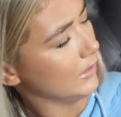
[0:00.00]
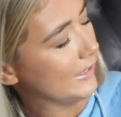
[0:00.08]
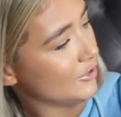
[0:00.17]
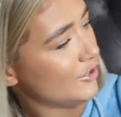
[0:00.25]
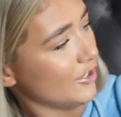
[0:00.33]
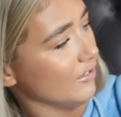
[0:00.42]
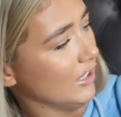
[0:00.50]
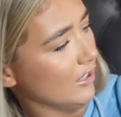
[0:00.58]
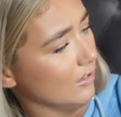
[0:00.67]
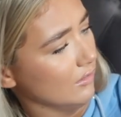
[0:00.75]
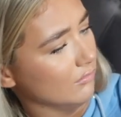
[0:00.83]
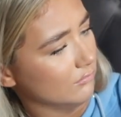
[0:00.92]
It's just so
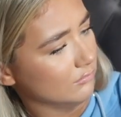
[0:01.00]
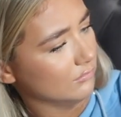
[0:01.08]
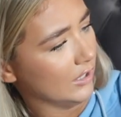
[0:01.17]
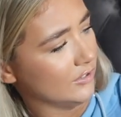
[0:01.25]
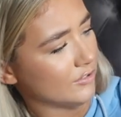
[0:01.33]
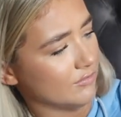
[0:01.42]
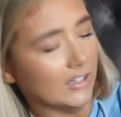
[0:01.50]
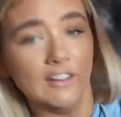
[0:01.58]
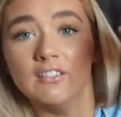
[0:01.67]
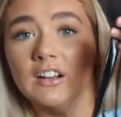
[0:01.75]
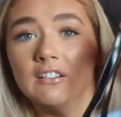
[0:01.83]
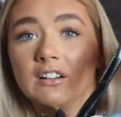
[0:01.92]
cute. I just
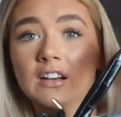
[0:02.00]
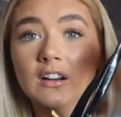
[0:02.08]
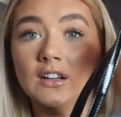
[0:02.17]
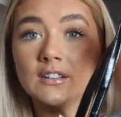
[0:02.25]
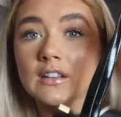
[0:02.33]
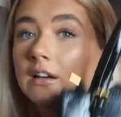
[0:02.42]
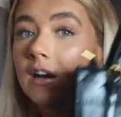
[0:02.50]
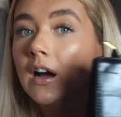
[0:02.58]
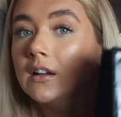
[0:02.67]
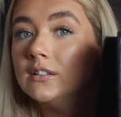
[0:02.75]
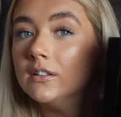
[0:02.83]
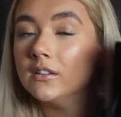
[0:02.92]
really, really, really liked it,
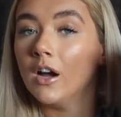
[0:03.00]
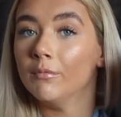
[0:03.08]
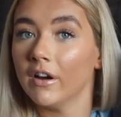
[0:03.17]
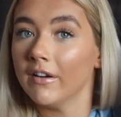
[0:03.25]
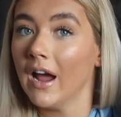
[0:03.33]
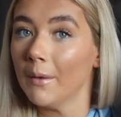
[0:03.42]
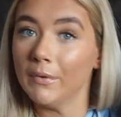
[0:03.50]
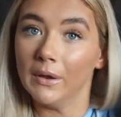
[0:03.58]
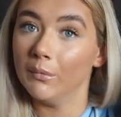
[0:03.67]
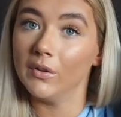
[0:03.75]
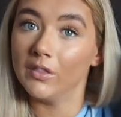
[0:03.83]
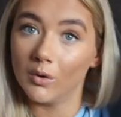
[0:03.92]
and I'm very
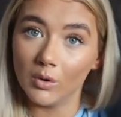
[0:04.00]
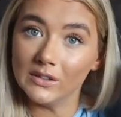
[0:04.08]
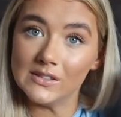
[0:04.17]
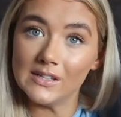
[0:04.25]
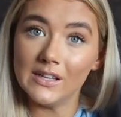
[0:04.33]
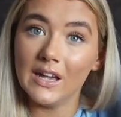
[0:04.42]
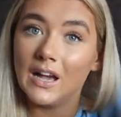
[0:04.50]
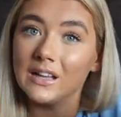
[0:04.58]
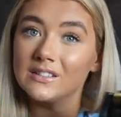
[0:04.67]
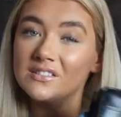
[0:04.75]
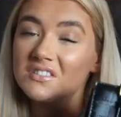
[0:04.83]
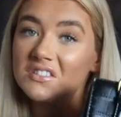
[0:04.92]
happy with the quality
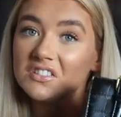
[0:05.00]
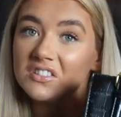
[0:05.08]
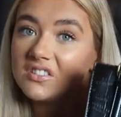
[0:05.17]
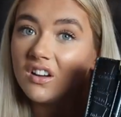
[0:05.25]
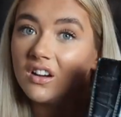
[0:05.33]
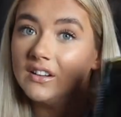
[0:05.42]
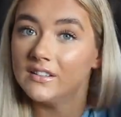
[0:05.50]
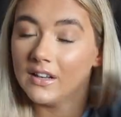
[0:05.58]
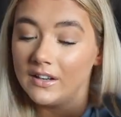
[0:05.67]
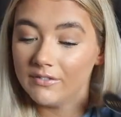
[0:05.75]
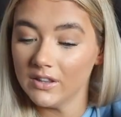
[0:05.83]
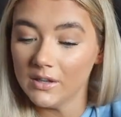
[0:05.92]
and the size
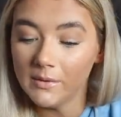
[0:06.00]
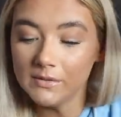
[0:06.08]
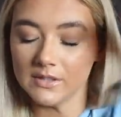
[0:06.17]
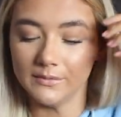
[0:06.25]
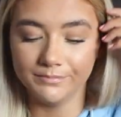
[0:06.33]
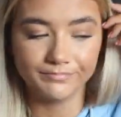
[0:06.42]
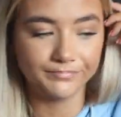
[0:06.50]
and everything about it.